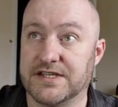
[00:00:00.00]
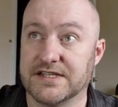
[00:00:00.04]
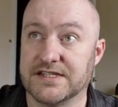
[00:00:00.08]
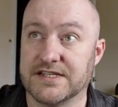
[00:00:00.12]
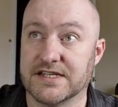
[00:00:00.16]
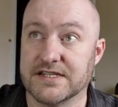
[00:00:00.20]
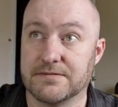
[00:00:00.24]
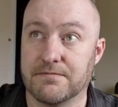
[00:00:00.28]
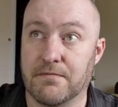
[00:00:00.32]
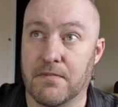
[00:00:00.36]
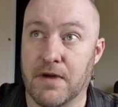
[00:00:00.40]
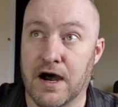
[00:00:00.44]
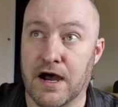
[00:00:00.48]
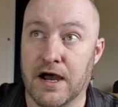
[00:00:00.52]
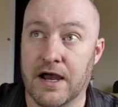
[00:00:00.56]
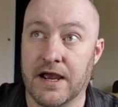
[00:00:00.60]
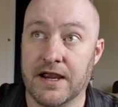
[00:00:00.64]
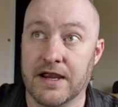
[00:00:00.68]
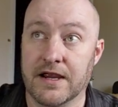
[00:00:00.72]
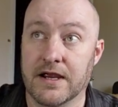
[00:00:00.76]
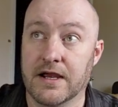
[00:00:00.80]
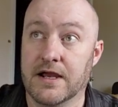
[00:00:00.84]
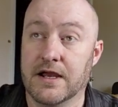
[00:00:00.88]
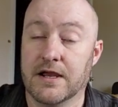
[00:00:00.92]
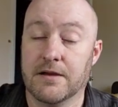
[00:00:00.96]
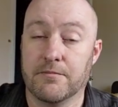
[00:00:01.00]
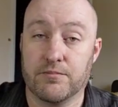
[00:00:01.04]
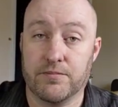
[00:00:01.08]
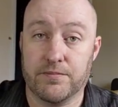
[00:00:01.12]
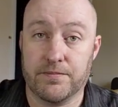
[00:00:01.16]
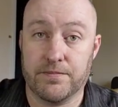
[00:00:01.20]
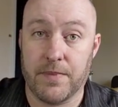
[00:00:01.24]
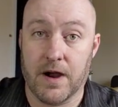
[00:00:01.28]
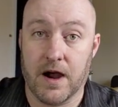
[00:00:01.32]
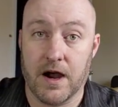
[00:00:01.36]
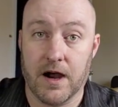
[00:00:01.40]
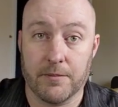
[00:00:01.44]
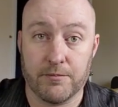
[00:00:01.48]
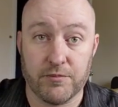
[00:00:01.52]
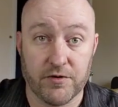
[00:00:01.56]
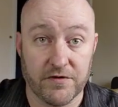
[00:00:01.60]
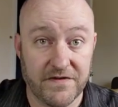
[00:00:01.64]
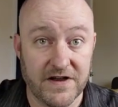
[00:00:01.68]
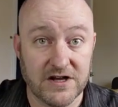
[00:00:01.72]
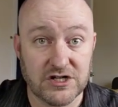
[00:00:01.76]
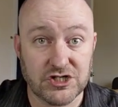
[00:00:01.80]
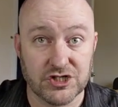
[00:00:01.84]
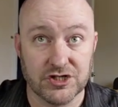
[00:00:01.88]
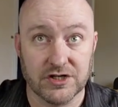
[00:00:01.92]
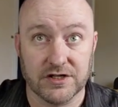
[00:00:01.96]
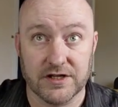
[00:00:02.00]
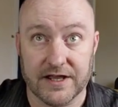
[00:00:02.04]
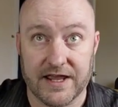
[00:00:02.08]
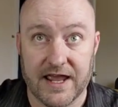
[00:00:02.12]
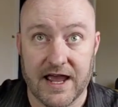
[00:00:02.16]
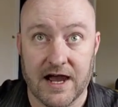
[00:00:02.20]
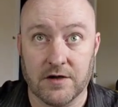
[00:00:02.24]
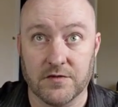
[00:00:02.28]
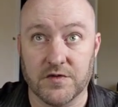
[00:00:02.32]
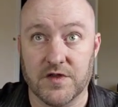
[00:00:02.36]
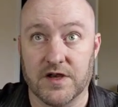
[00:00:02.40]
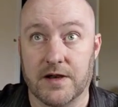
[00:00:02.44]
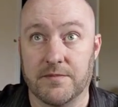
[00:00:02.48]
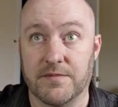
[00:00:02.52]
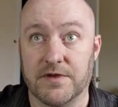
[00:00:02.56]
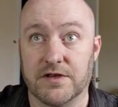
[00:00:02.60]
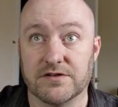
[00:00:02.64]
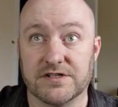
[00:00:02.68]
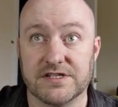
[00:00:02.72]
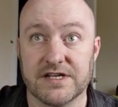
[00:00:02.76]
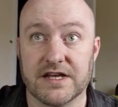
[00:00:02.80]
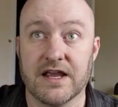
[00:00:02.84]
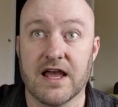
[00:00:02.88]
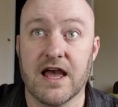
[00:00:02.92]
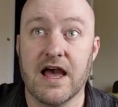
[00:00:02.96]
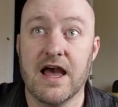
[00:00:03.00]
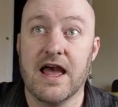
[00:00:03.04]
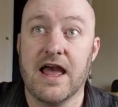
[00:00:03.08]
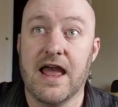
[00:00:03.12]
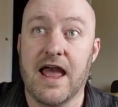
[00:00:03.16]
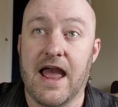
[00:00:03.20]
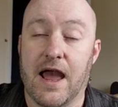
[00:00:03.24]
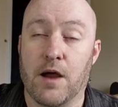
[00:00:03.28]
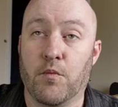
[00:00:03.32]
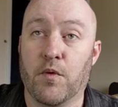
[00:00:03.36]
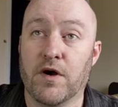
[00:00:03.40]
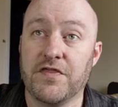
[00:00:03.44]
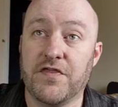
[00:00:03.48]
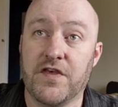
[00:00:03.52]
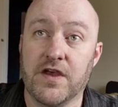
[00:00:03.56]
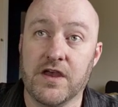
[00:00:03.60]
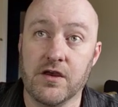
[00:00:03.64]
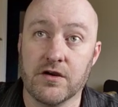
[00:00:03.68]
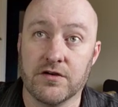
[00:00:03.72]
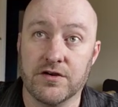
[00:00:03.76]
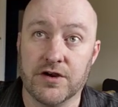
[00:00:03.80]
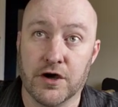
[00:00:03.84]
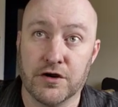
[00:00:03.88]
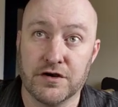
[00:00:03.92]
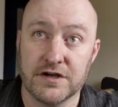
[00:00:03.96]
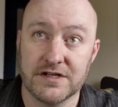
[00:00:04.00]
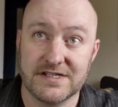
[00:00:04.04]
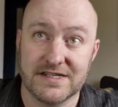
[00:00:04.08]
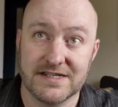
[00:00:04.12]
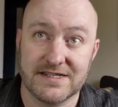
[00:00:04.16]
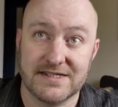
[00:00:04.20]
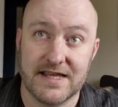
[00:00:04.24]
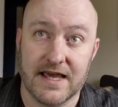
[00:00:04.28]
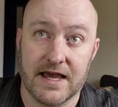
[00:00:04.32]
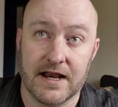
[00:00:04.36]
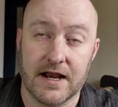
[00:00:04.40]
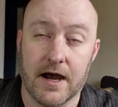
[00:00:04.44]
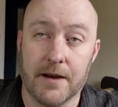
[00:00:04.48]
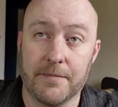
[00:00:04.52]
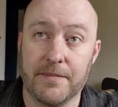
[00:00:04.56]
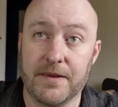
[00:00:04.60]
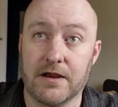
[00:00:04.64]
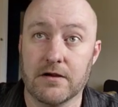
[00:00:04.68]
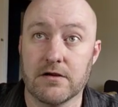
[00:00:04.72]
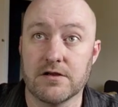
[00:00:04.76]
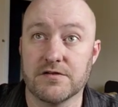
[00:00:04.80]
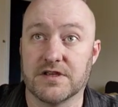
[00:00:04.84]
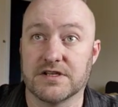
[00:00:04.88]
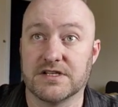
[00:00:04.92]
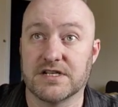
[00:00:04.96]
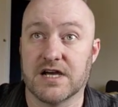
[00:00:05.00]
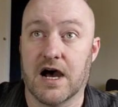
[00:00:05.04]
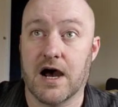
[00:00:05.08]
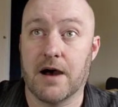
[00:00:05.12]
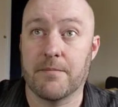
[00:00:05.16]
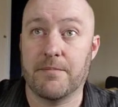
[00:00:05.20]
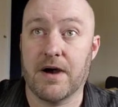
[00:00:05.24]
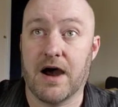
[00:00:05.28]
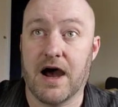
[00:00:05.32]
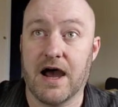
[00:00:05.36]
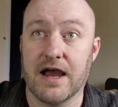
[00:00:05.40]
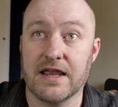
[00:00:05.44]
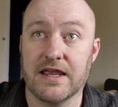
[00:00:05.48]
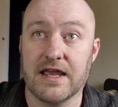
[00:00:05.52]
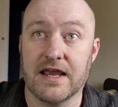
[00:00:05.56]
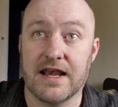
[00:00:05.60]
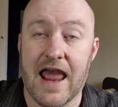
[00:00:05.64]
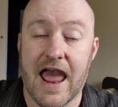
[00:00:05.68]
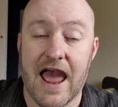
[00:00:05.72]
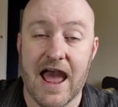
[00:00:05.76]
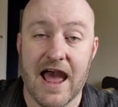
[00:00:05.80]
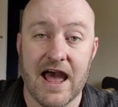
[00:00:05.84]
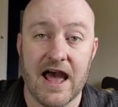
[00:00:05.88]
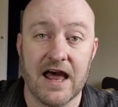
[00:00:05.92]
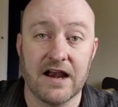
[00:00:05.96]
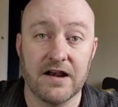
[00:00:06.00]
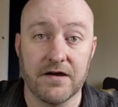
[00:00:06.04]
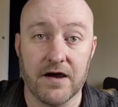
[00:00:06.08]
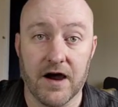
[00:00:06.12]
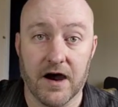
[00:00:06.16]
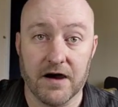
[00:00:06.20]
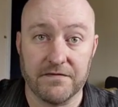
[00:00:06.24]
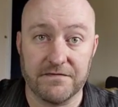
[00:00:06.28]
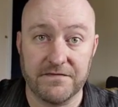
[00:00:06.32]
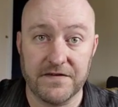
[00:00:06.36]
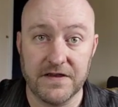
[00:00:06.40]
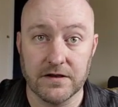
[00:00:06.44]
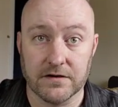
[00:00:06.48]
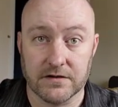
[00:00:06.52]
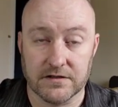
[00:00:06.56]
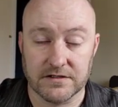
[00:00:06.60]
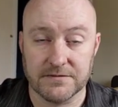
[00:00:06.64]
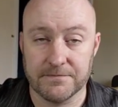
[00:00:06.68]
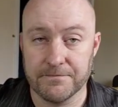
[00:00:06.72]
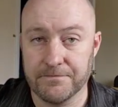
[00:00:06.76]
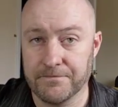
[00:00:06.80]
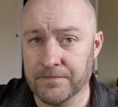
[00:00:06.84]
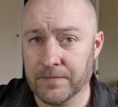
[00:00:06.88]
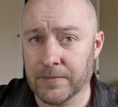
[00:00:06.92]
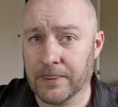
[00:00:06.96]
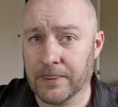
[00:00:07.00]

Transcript: This is my uh, professional account that I'm using. And one thing you'll notice is that up here at the top, I can add a field.